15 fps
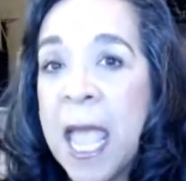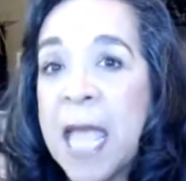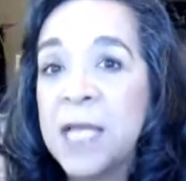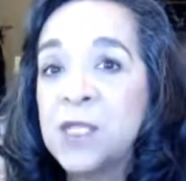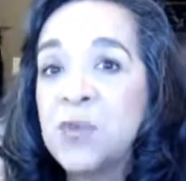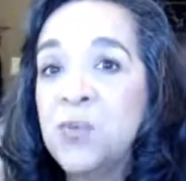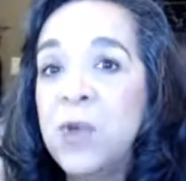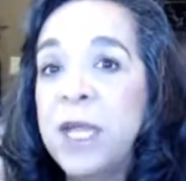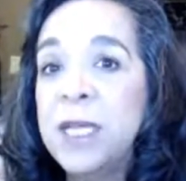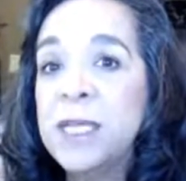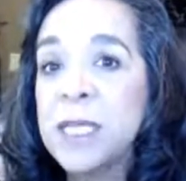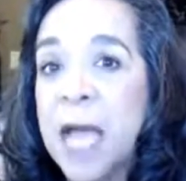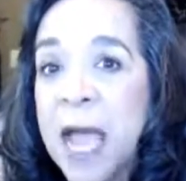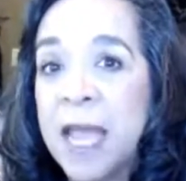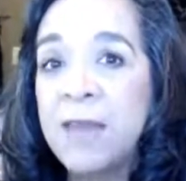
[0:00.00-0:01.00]
as we
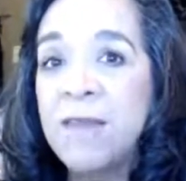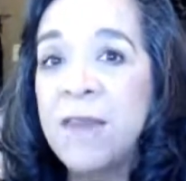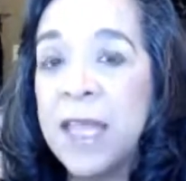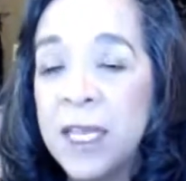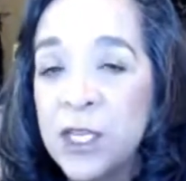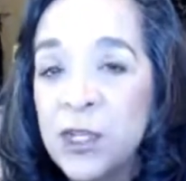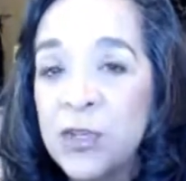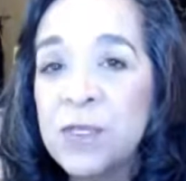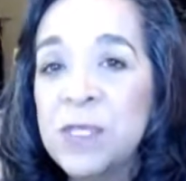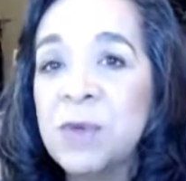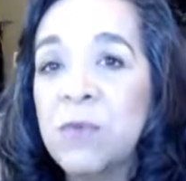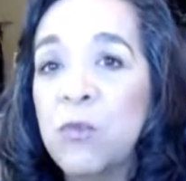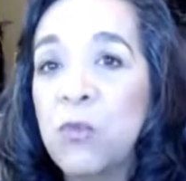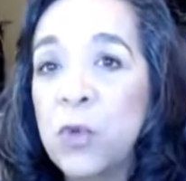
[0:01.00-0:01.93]
dive into some